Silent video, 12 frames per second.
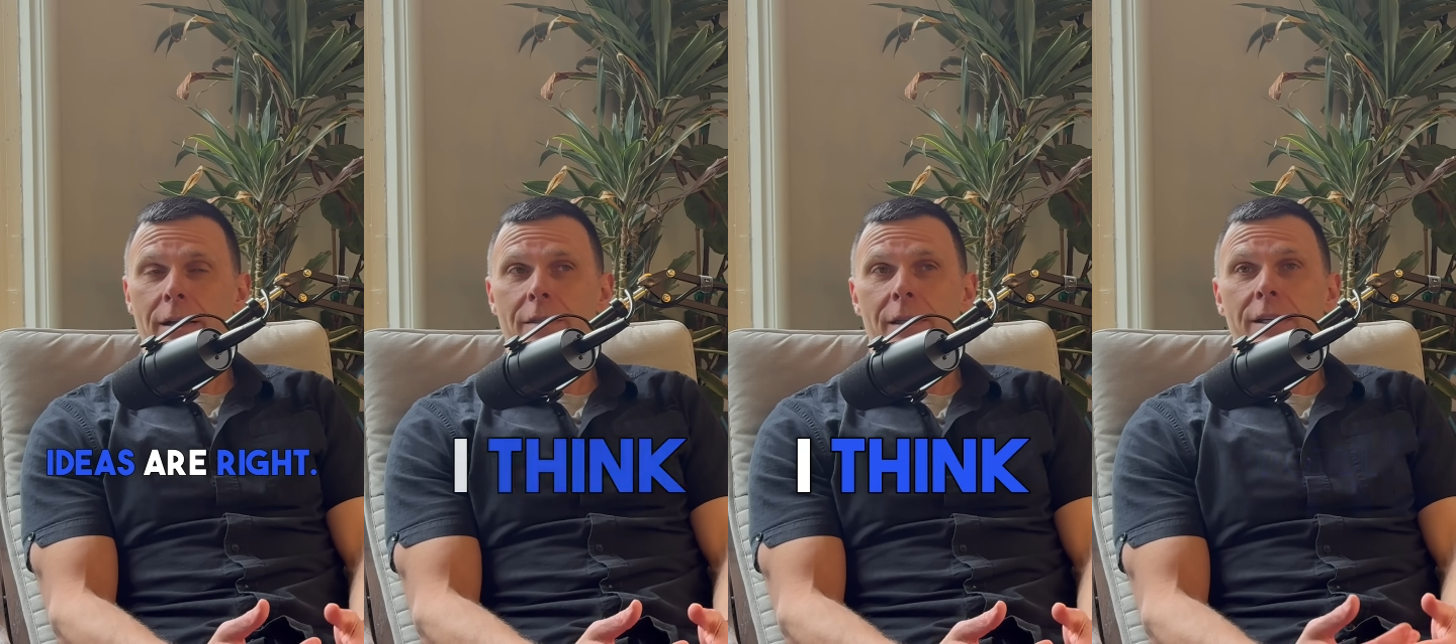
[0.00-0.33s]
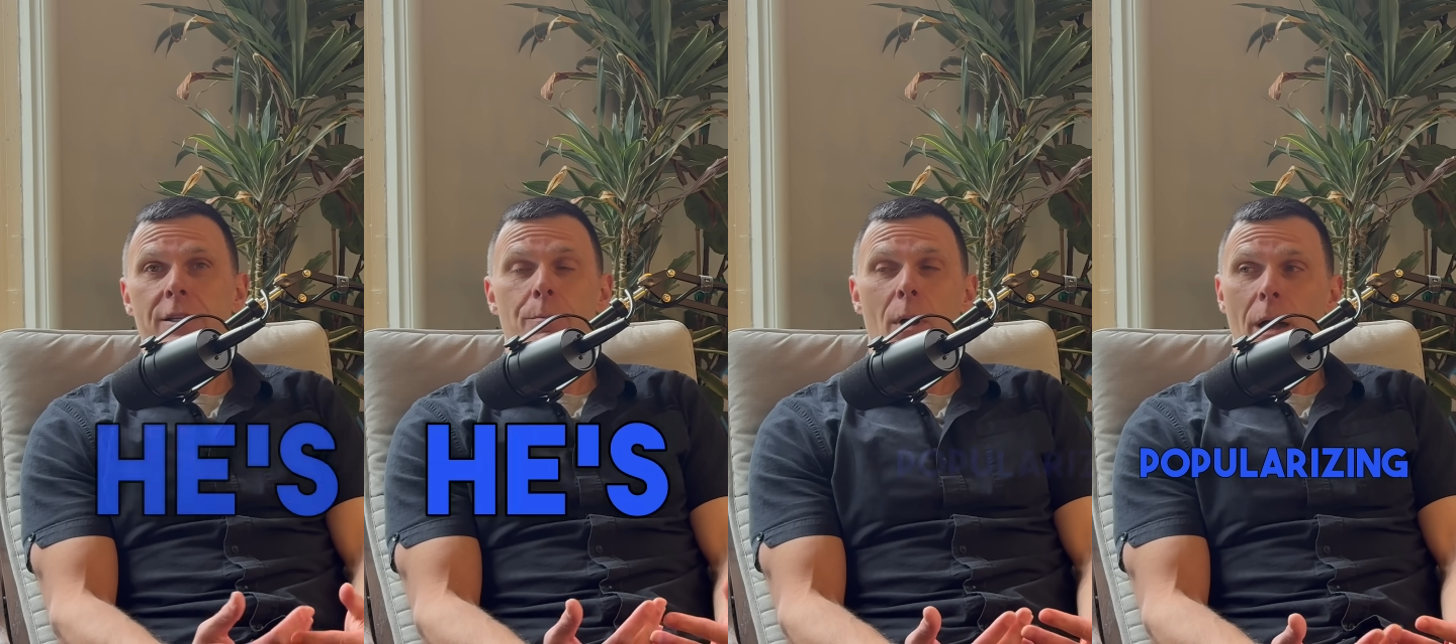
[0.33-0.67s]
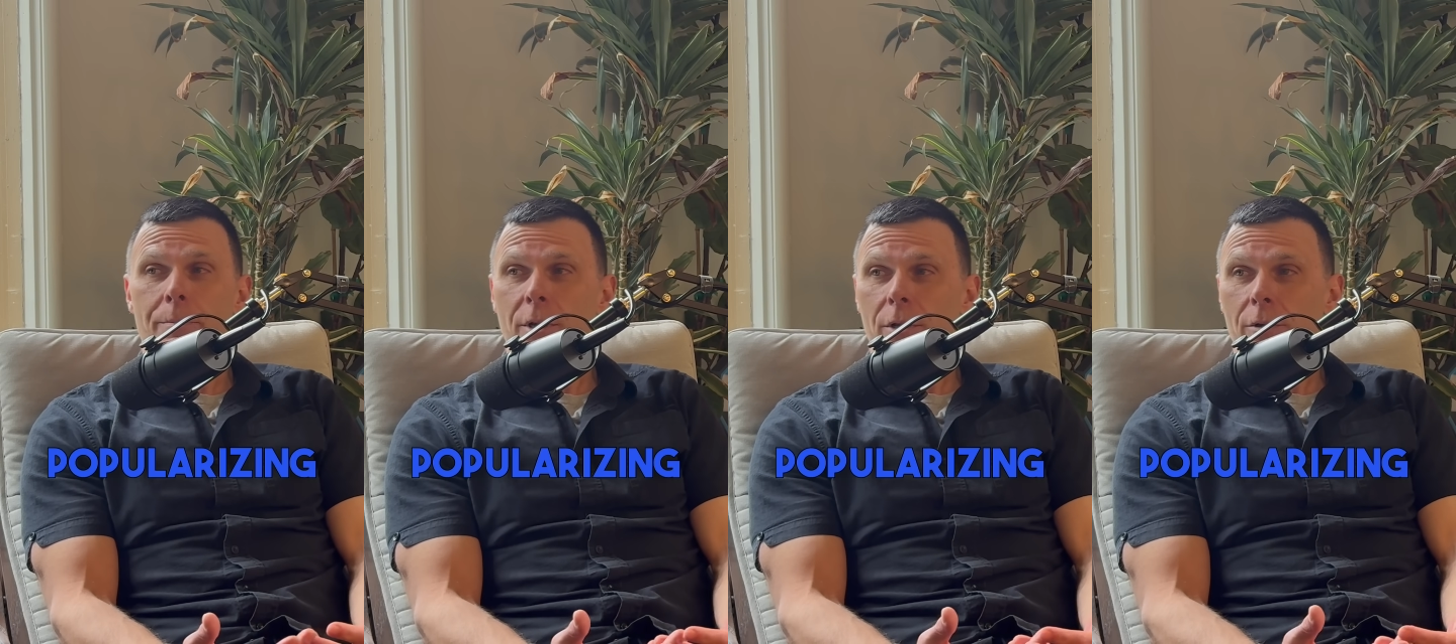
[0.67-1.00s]
I think he's
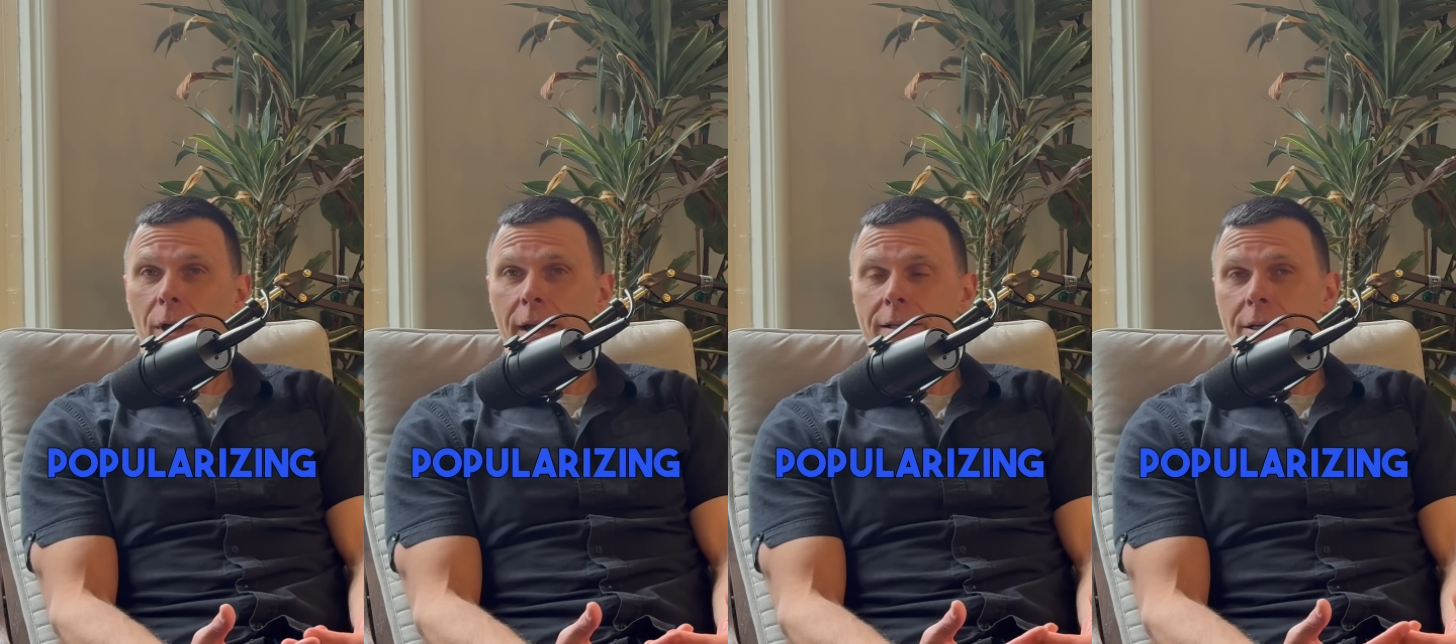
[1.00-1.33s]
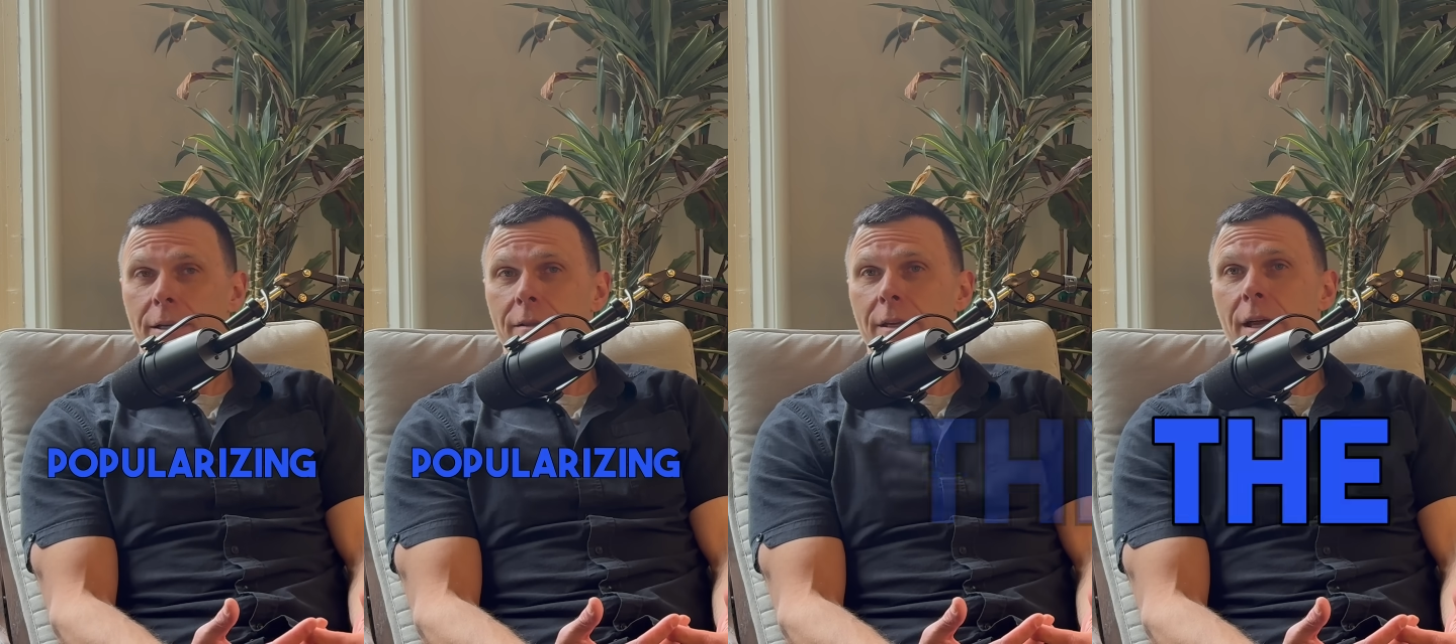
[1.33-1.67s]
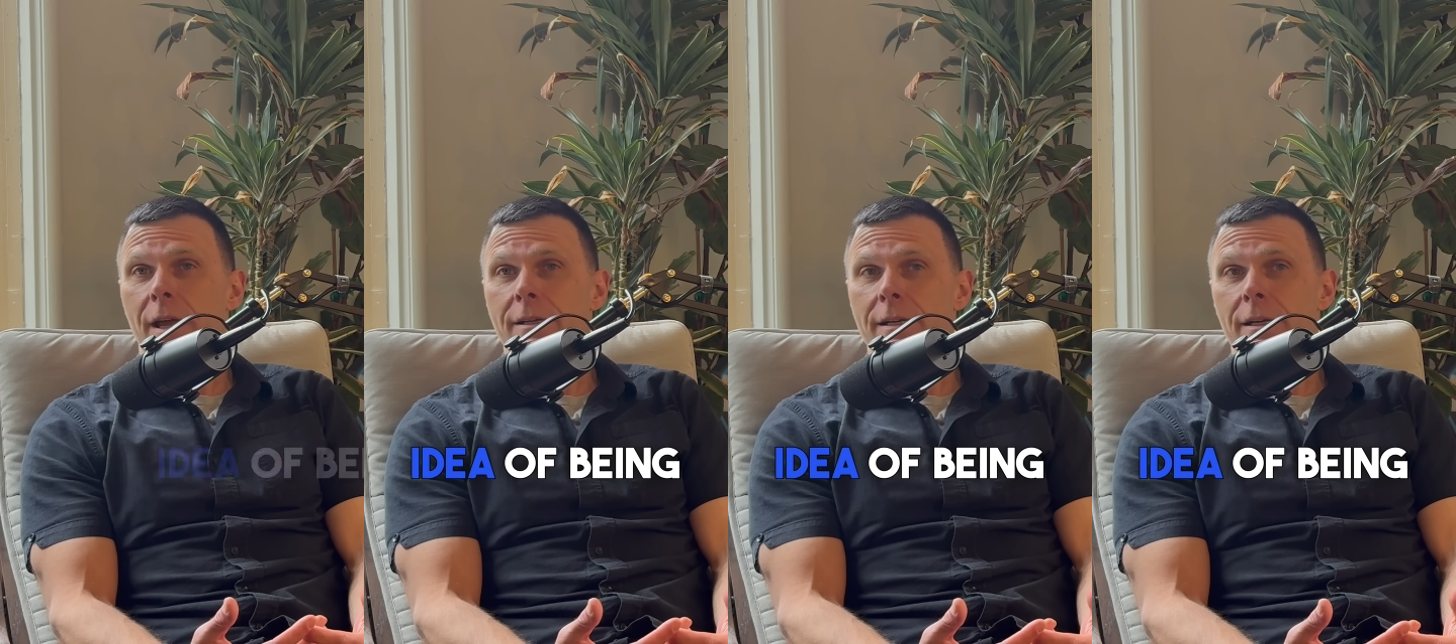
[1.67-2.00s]
popularizing the
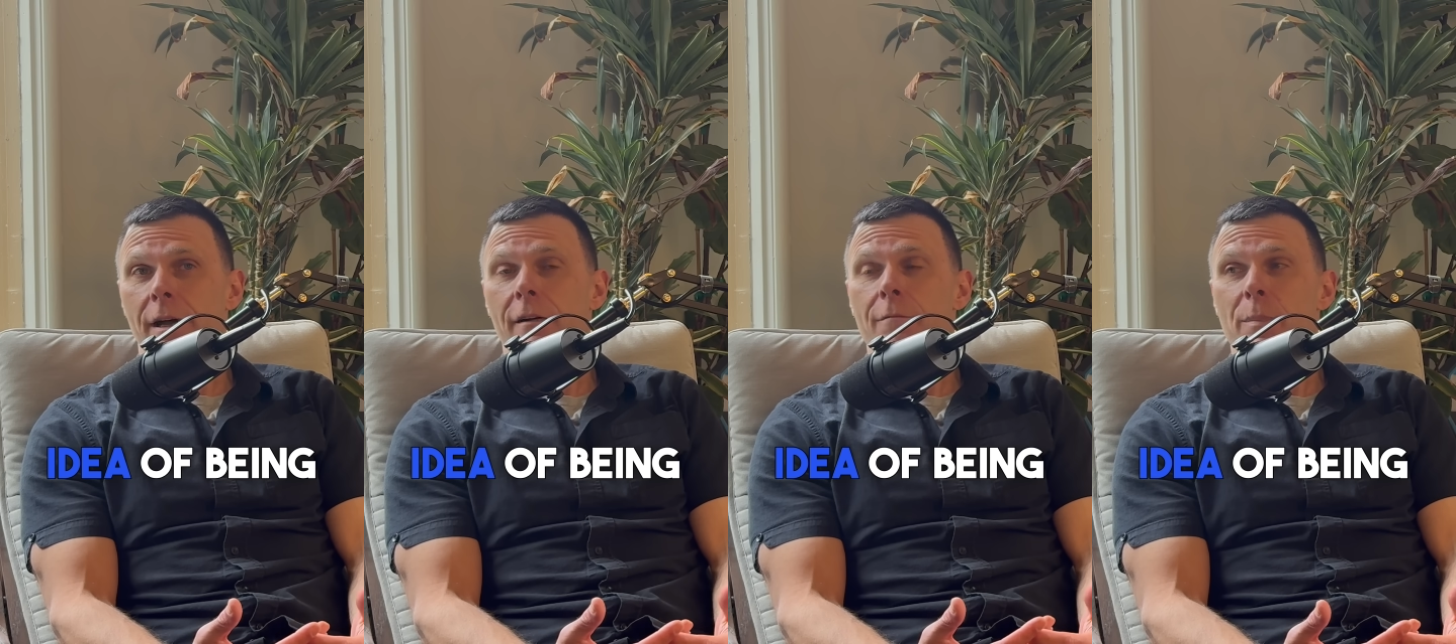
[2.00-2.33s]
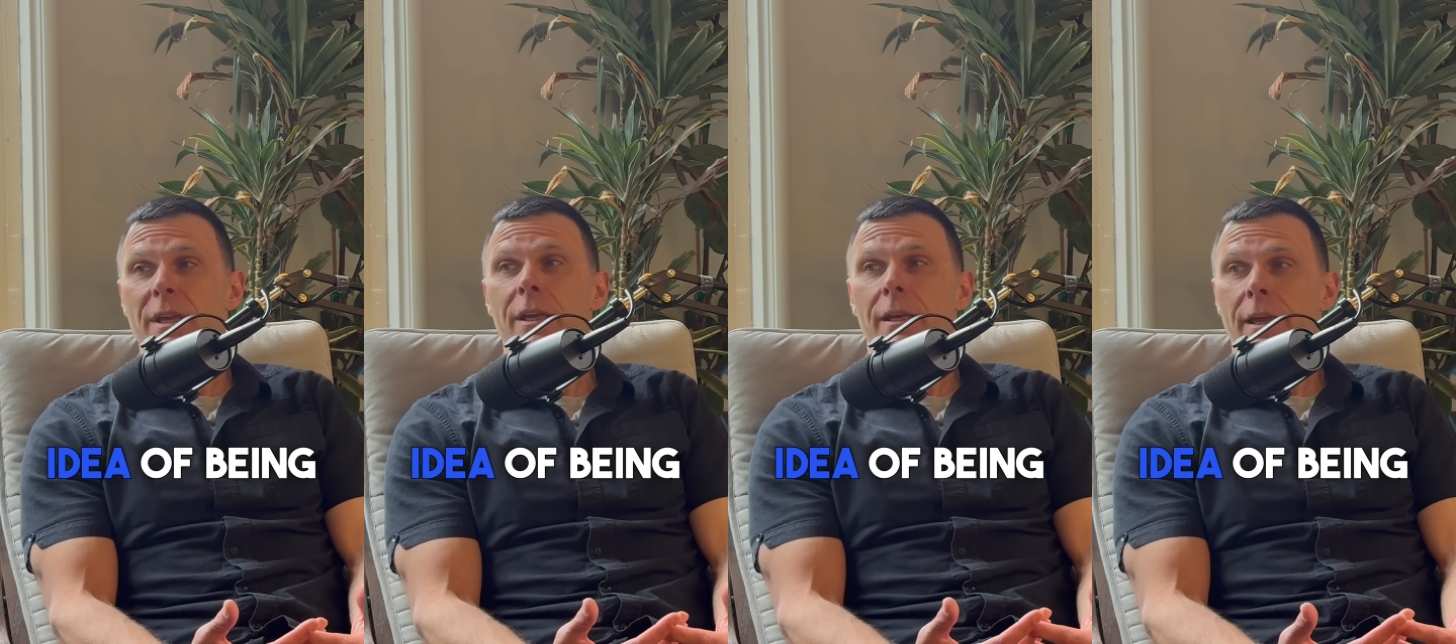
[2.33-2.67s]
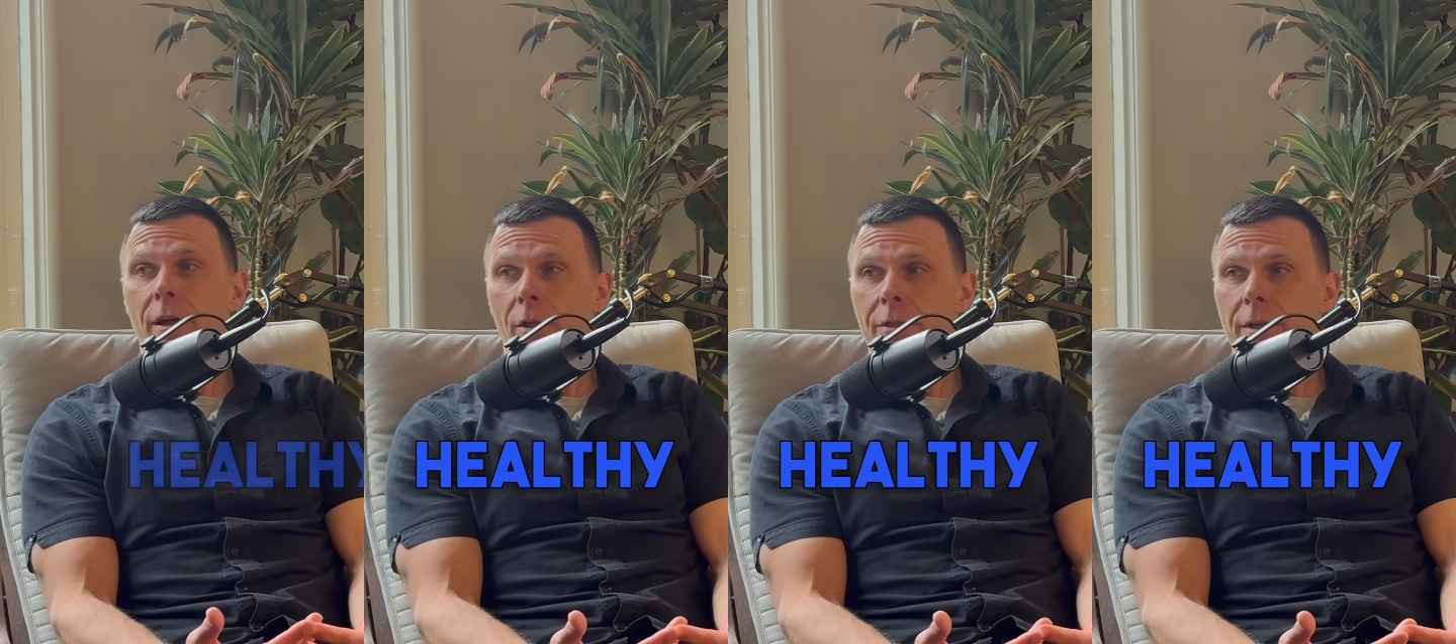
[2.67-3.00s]
idea of being
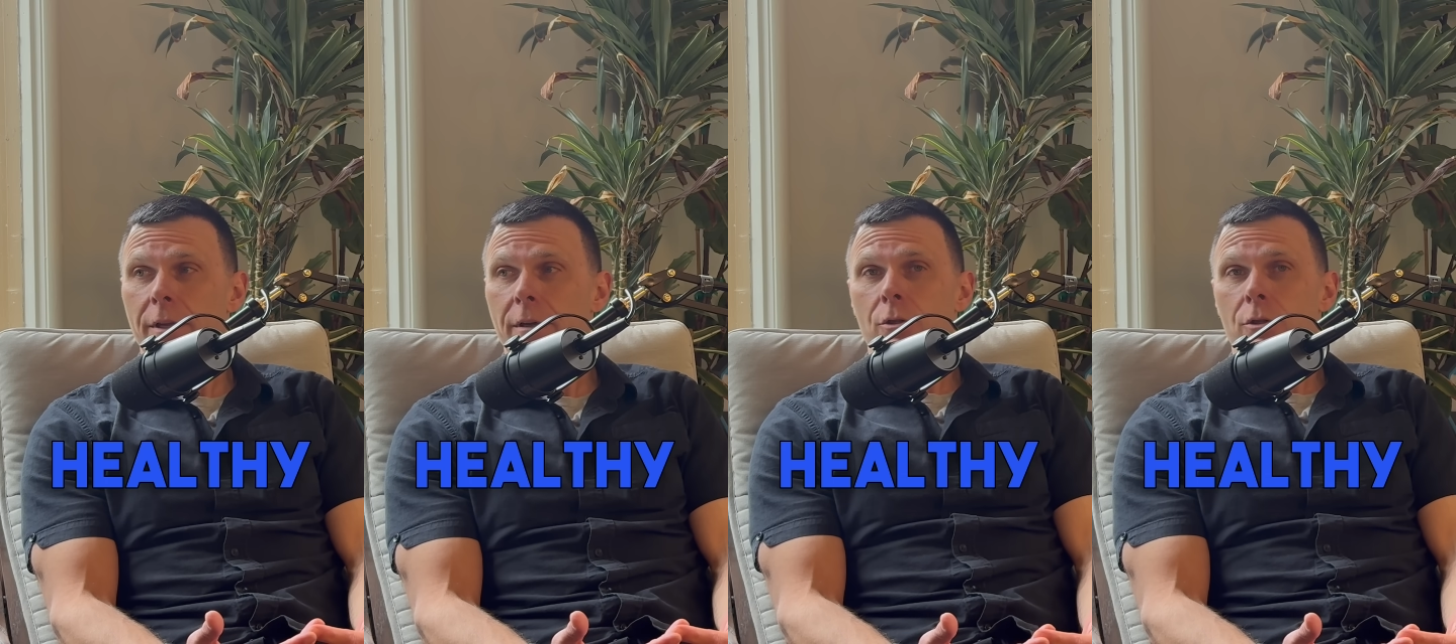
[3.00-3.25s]
healthy